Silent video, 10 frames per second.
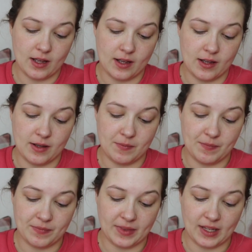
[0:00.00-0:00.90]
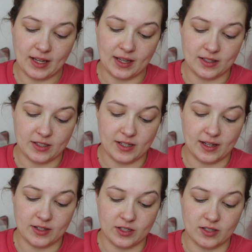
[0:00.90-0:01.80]
um, and
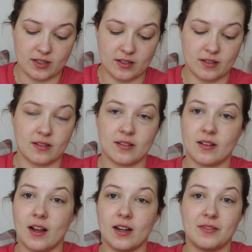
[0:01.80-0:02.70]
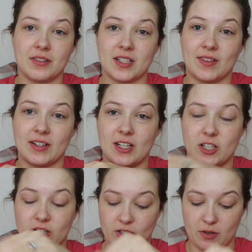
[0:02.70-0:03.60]
yeah, just I love this
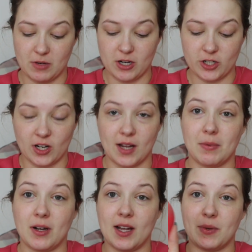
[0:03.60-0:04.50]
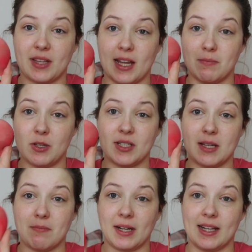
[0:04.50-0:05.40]
foundation so much. I apply it with a
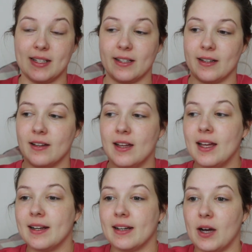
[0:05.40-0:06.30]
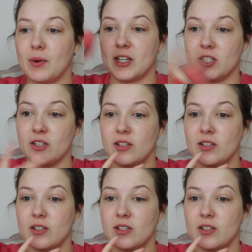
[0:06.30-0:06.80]
beauty blender. Now, I do